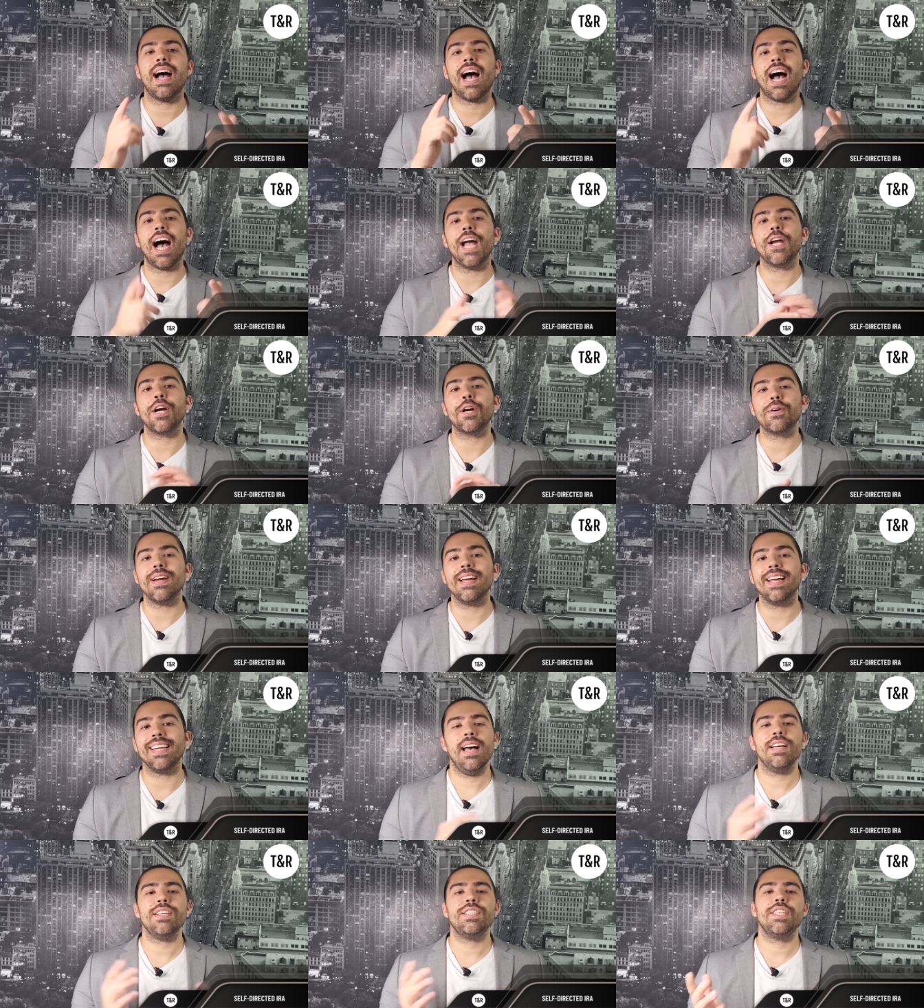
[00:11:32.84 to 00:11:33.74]
IRA.
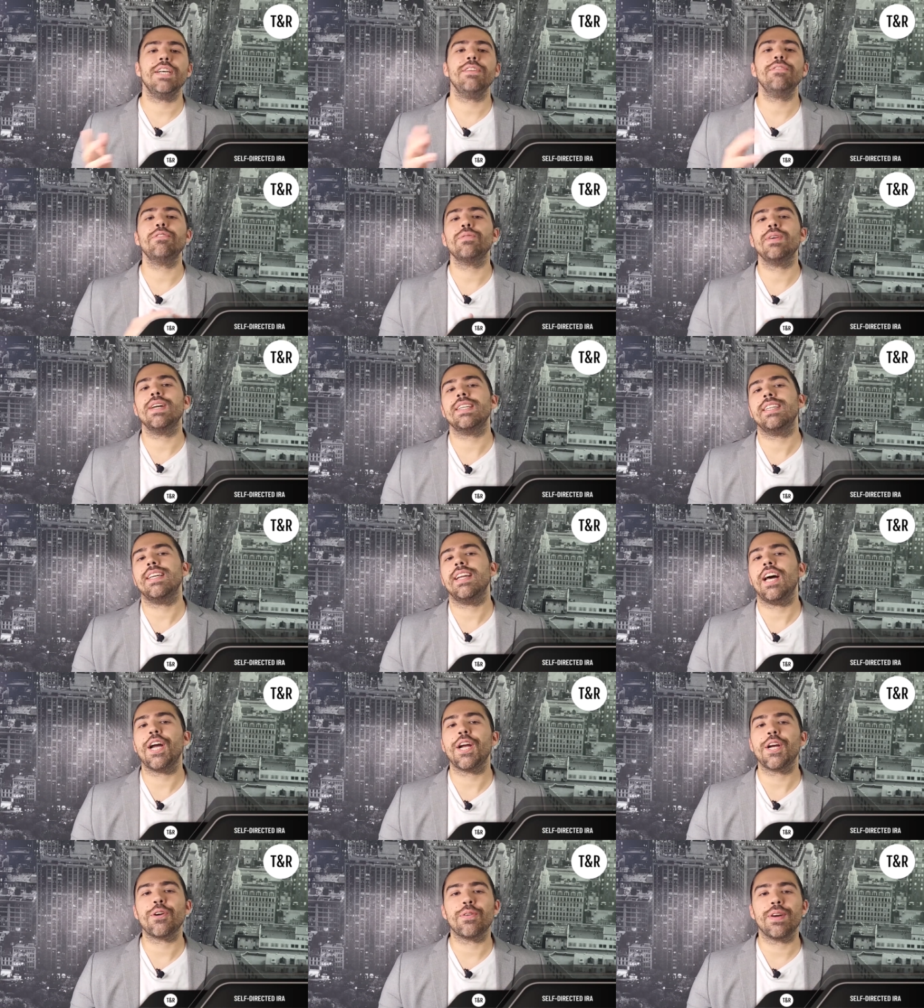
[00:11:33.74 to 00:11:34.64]
A self-directed
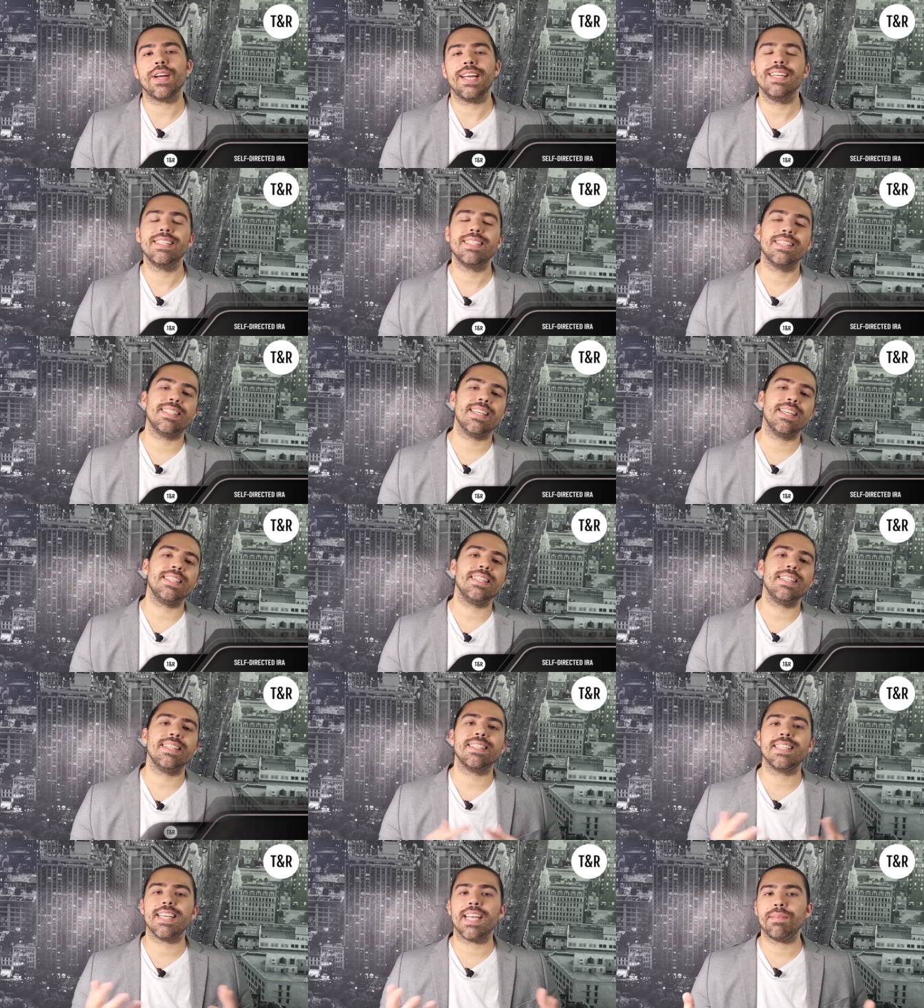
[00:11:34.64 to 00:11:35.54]
IRA is essentially
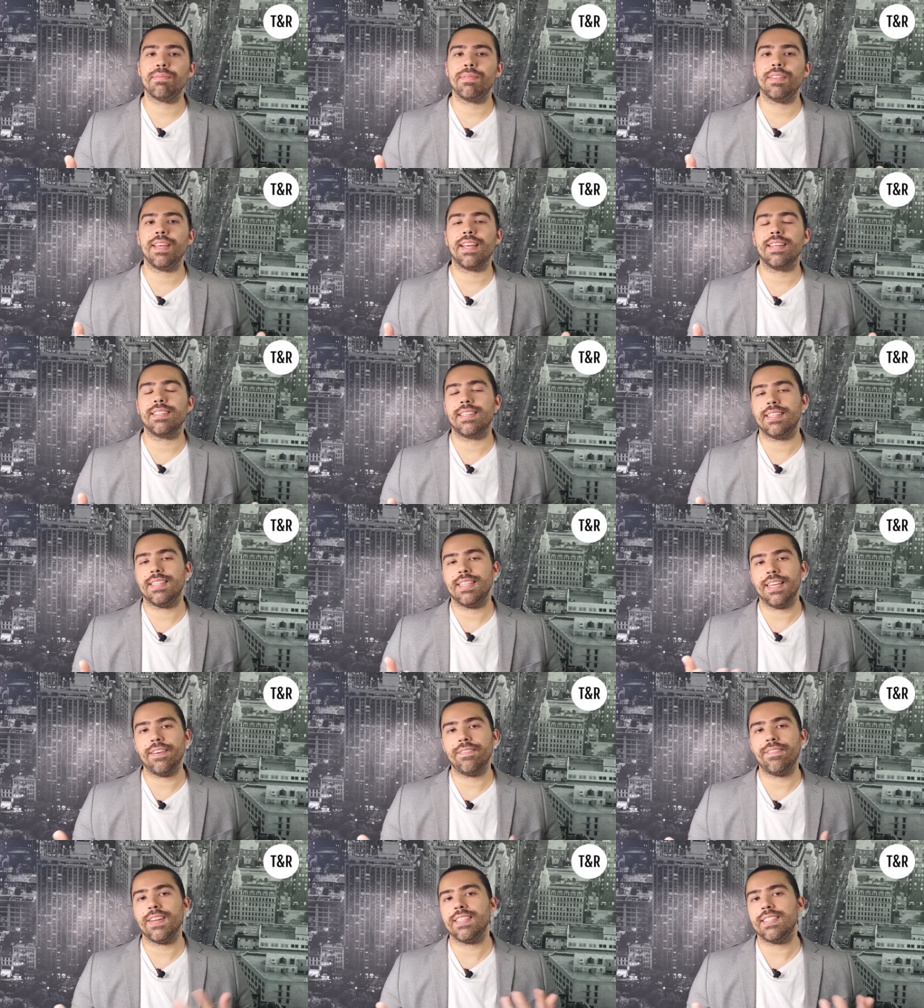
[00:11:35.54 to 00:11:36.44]
the same thing as a
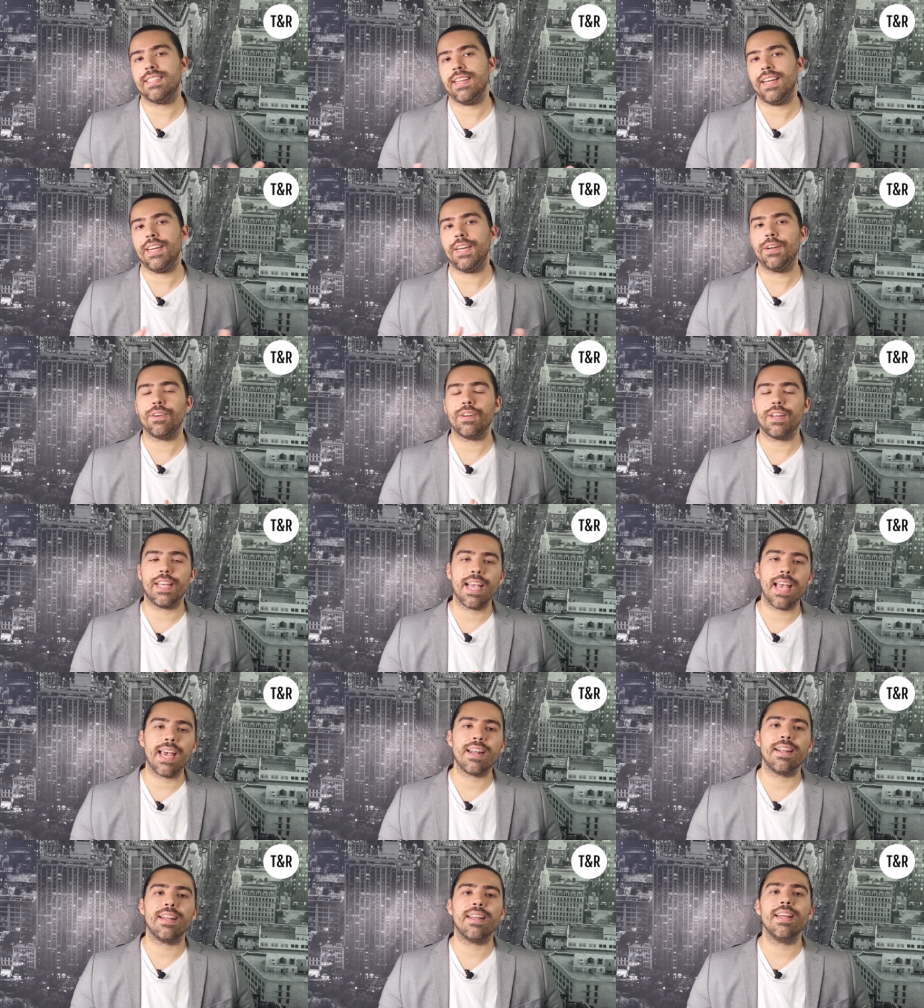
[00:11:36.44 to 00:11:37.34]
TFSA here in
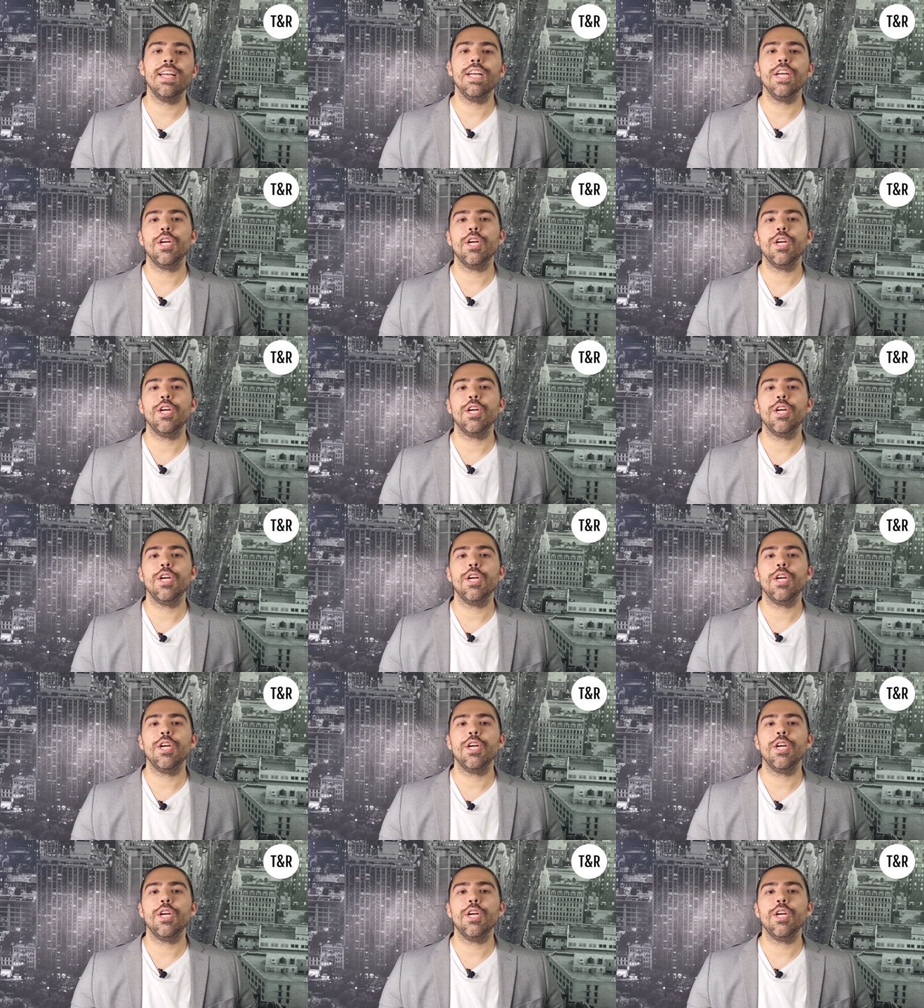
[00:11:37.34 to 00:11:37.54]
Canada.